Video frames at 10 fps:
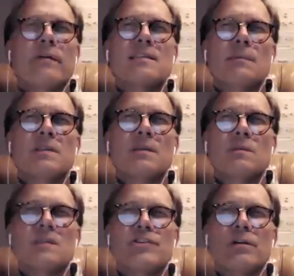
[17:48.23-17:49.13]
Are there any
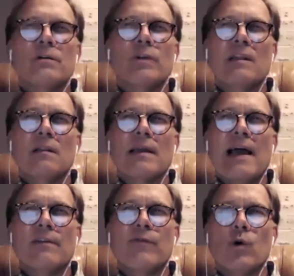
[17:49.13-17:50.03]
symptoms I should really
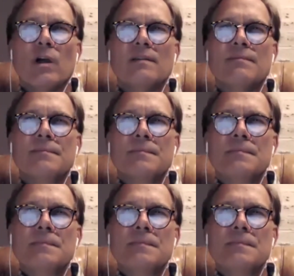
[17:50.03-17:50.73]
look out for?